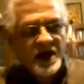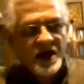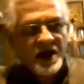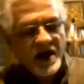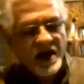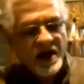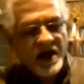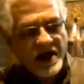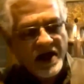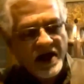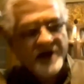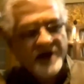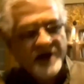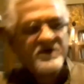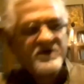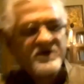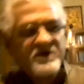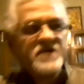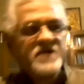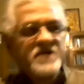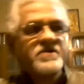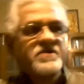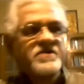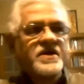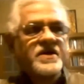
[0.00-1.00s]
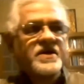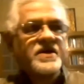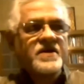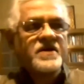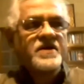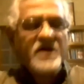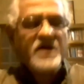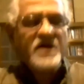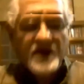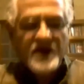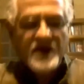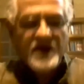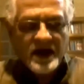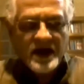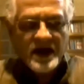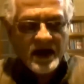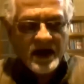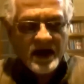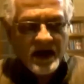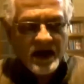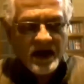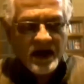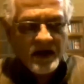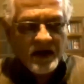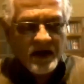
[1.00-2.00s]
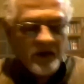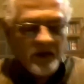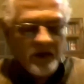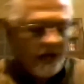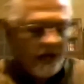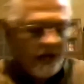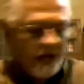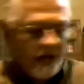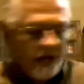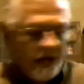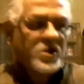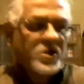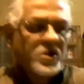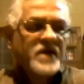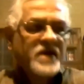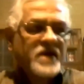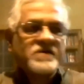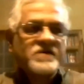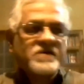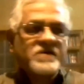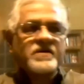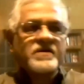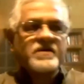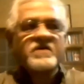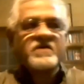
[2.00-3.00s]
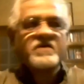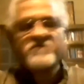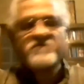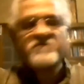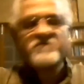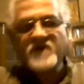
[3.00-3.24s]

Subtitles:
Ravindran, M. Muralidharan of